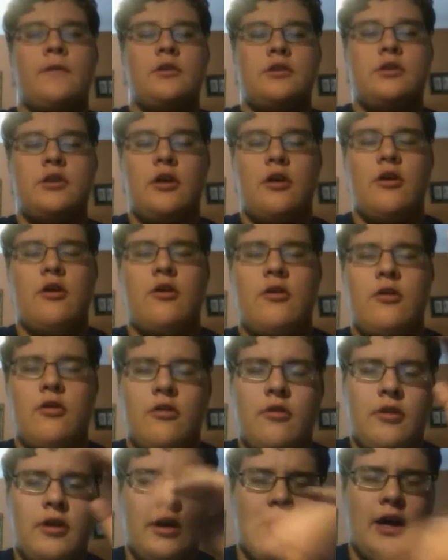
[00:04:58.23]

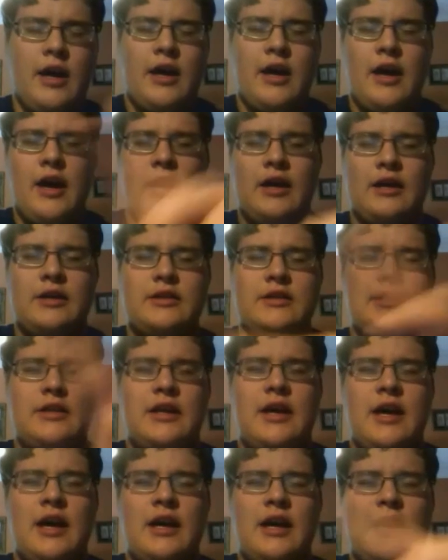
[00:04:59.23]
So yeah, yeah. I'll
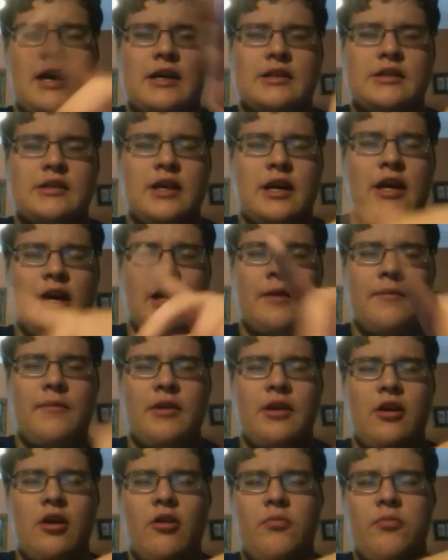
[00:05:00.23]
see y'all next time,
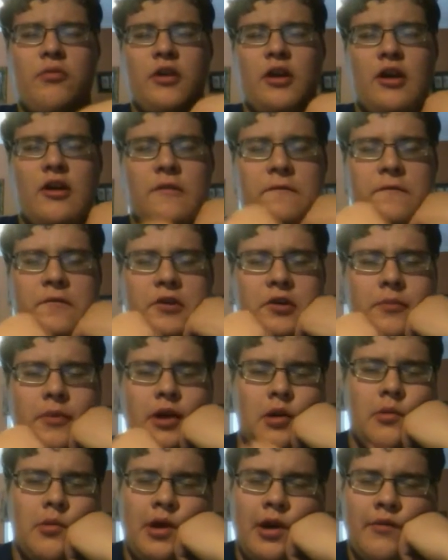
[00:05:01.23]
and hopefully I'll feel
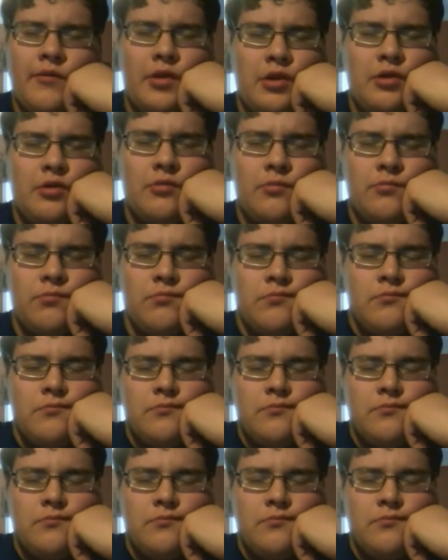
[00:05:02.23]
better by then.